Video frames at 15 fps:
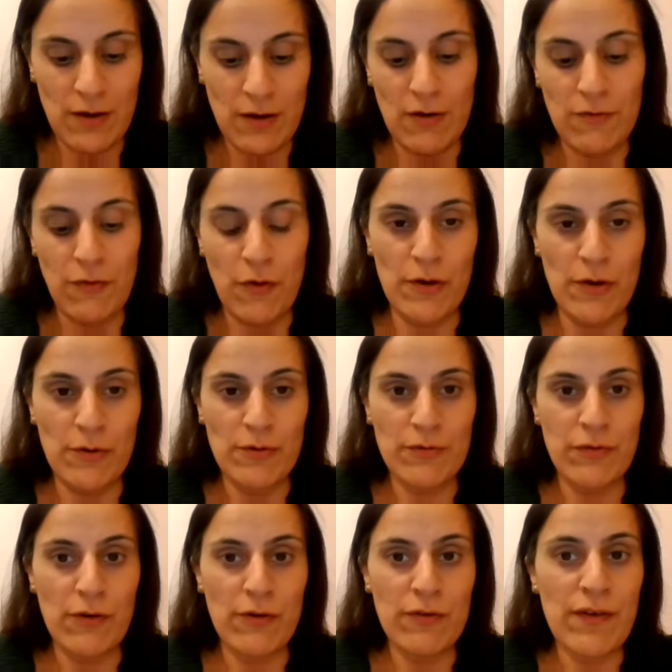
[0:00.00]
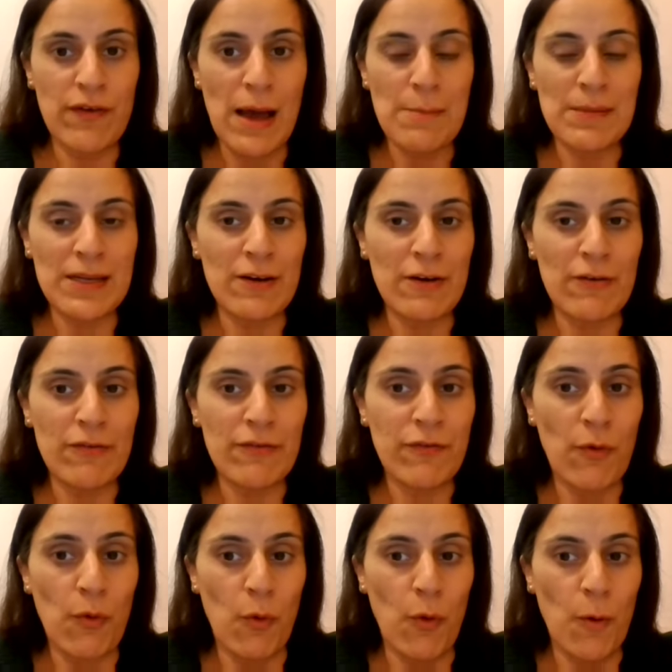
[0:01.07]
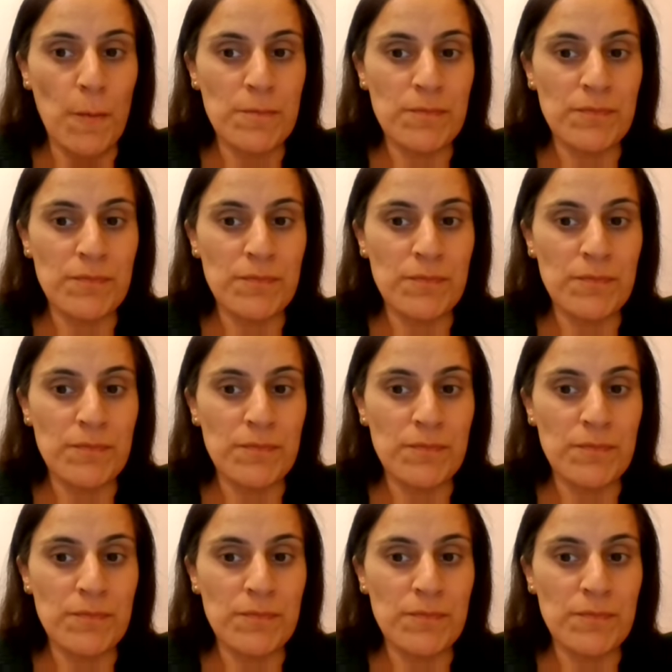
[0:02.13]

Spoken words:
of oil for a family of four.